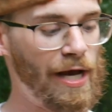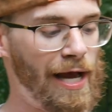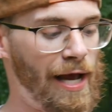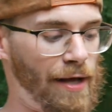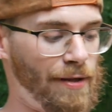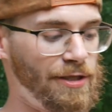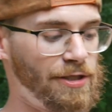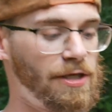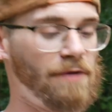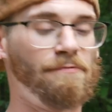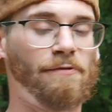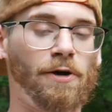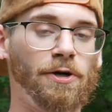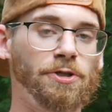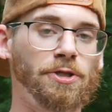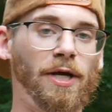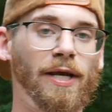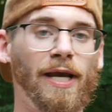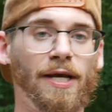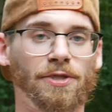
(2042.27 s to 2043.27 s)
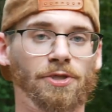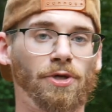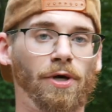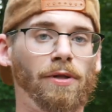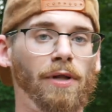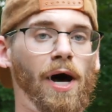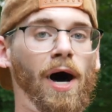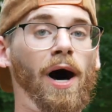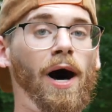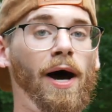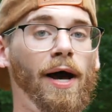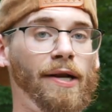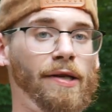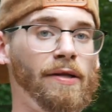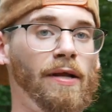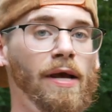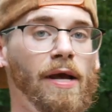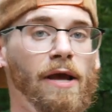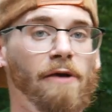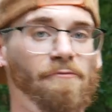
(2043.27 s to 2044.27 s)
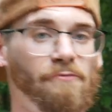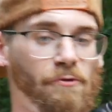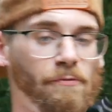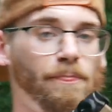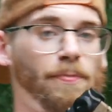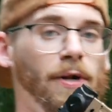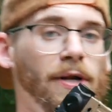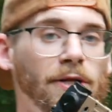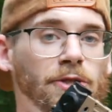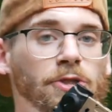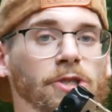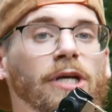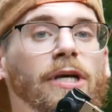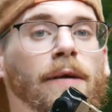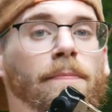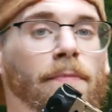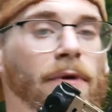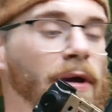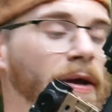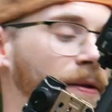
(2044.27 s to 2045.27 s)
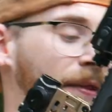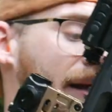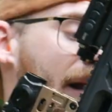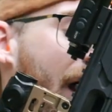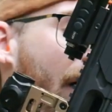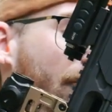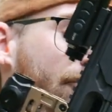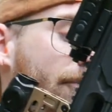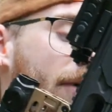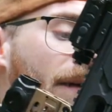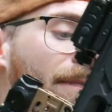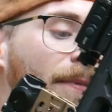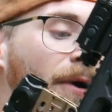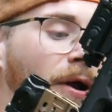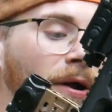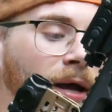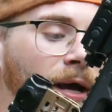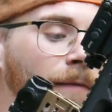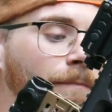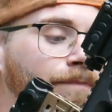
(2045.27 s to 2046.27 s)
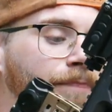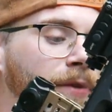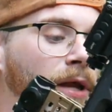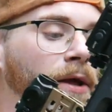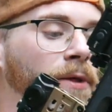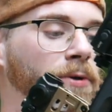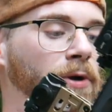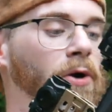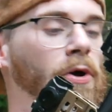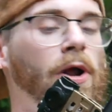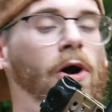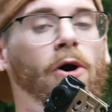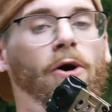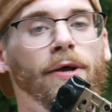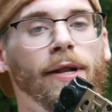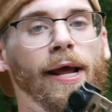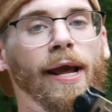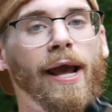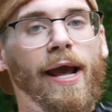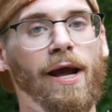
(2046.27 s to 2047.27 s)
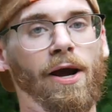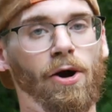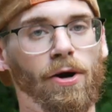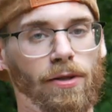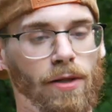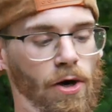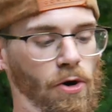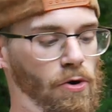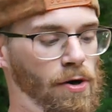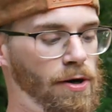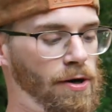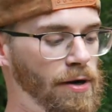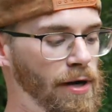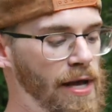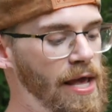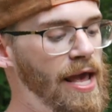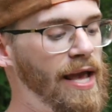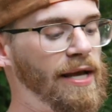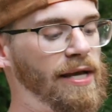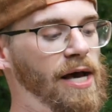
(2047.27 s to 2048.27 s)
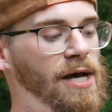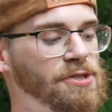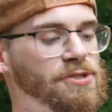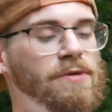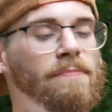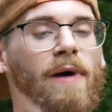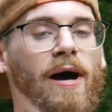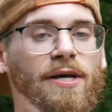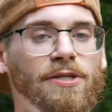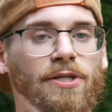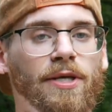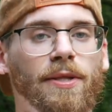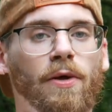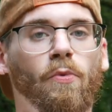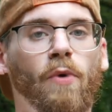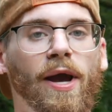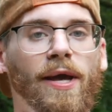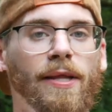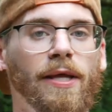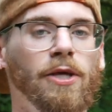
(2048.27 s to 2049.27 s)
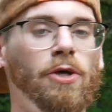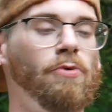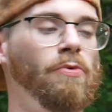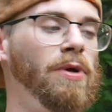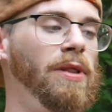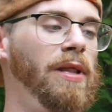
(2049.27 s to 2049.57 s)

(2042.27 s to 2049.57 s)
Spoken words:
these conversion kits online for pretty cheap, then I would jump on it, throw it on an AR lower, and customize it the way that you would